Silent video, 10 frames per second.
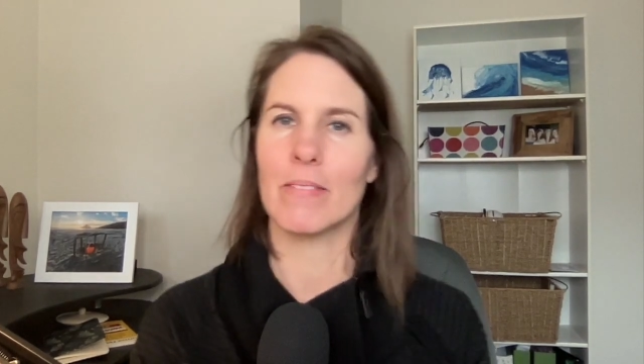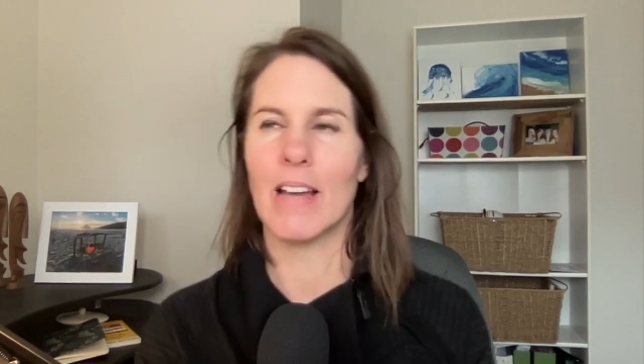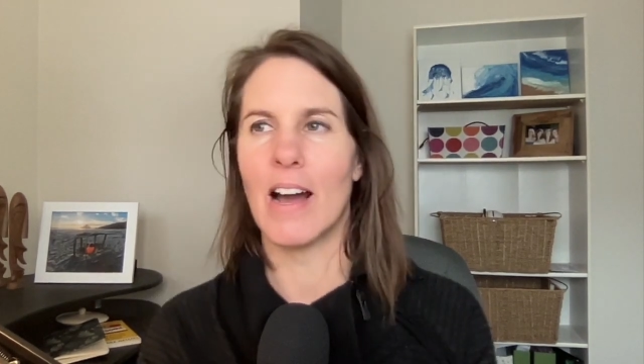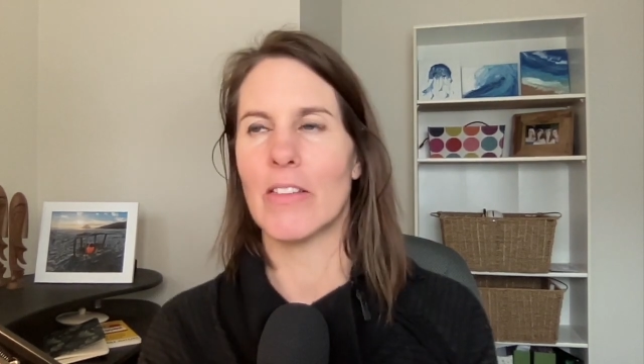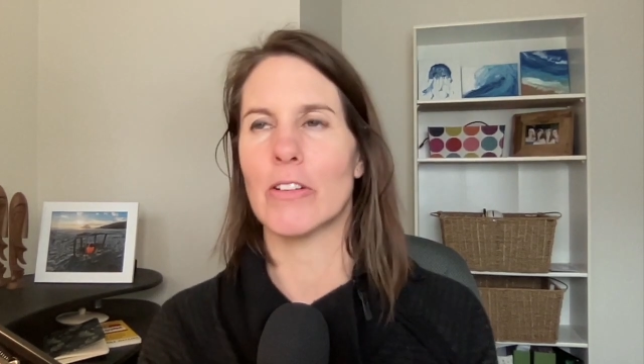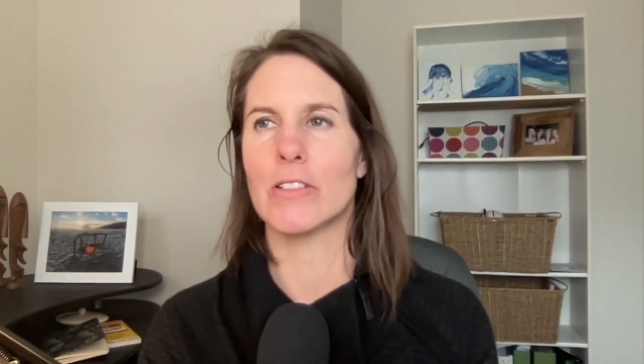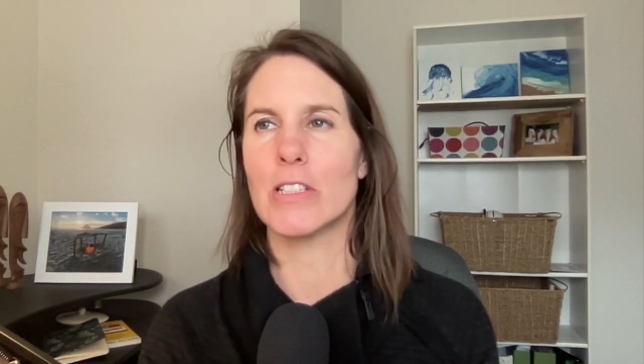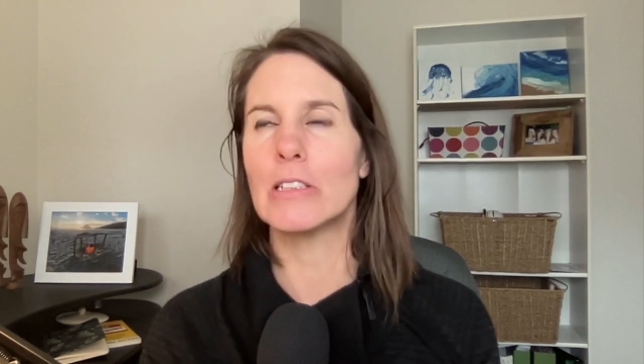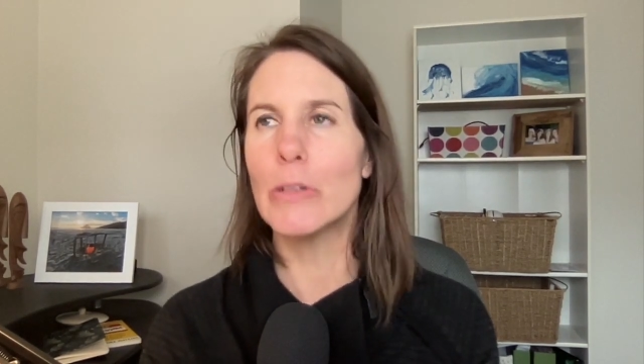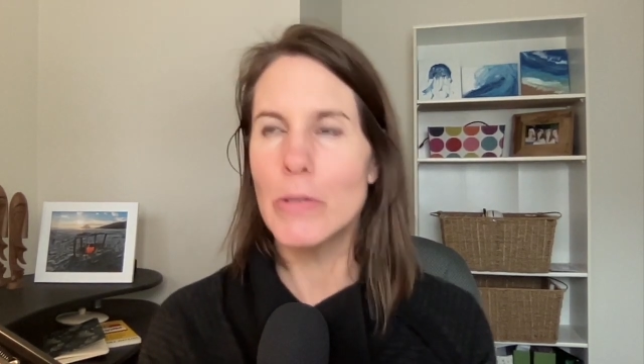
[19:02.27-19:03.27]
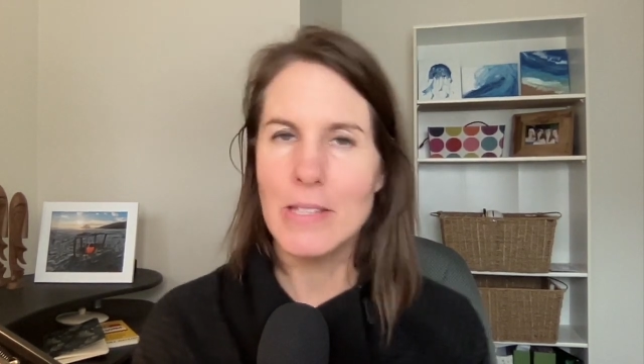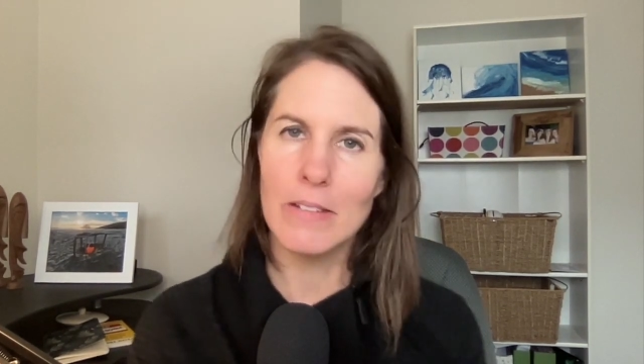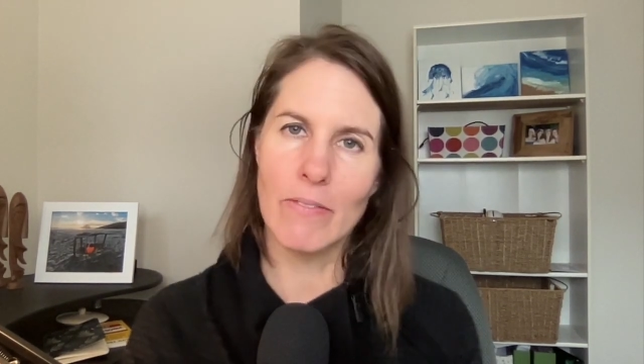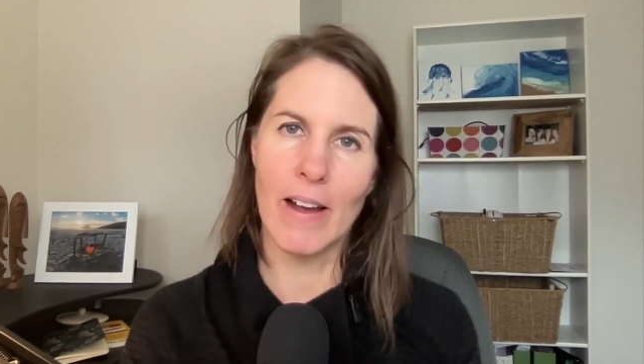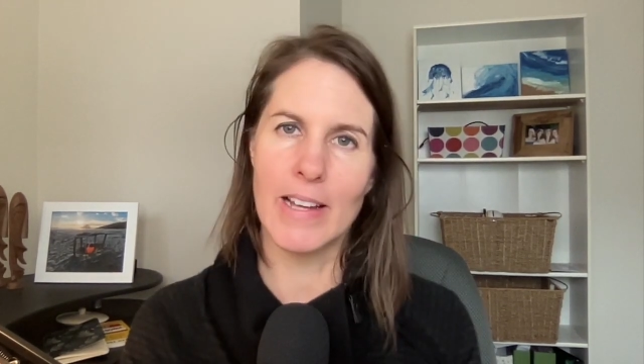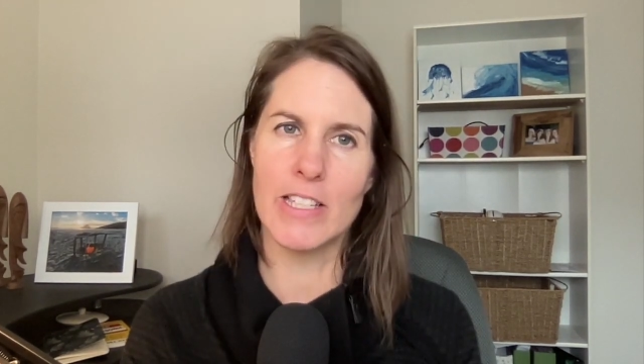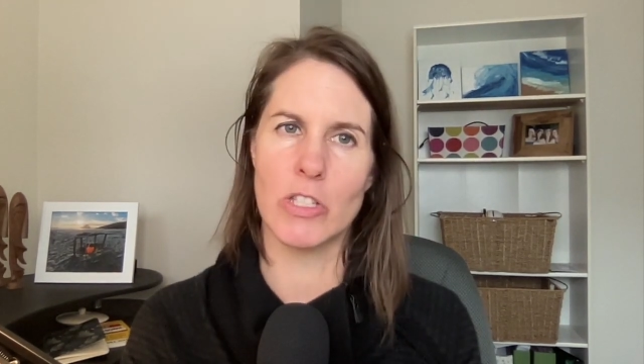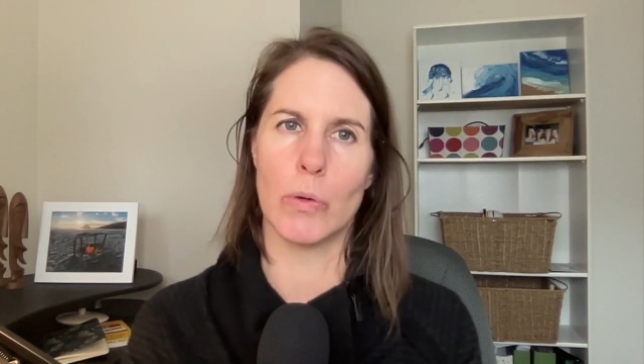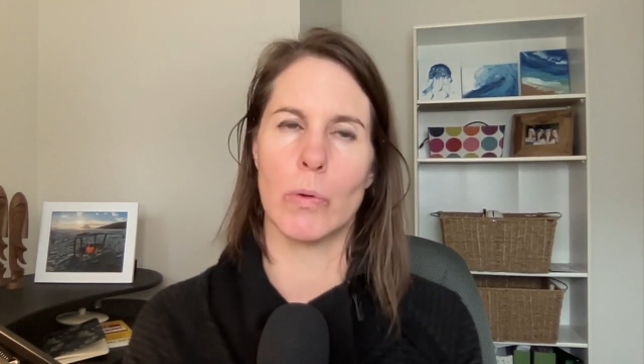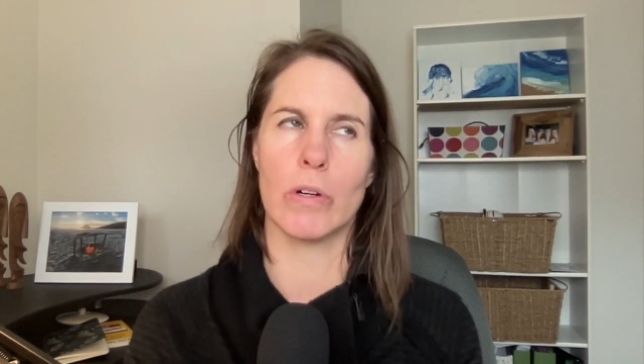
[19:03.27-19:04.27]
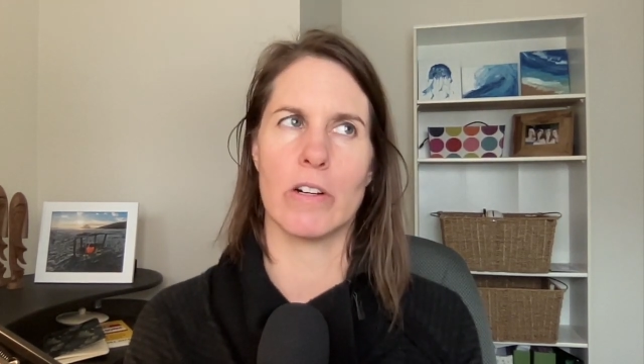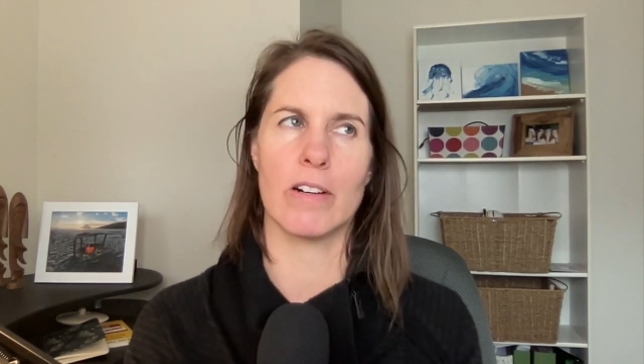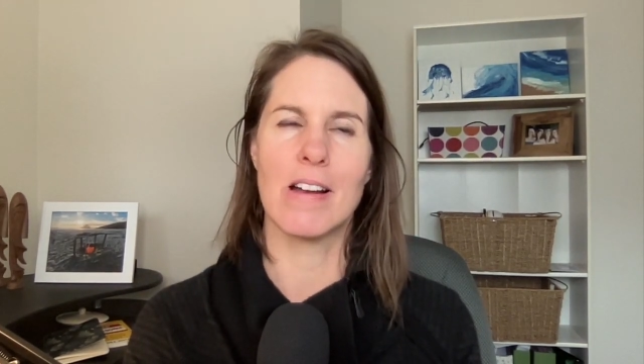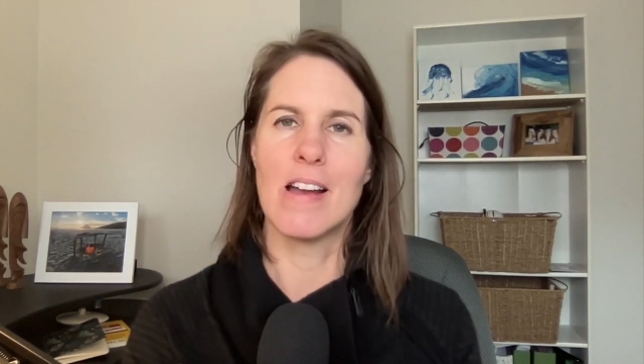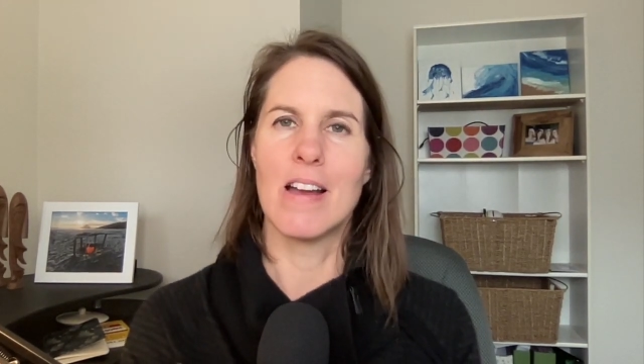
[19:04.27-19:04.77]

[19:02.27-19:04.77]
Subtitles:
either loose advice or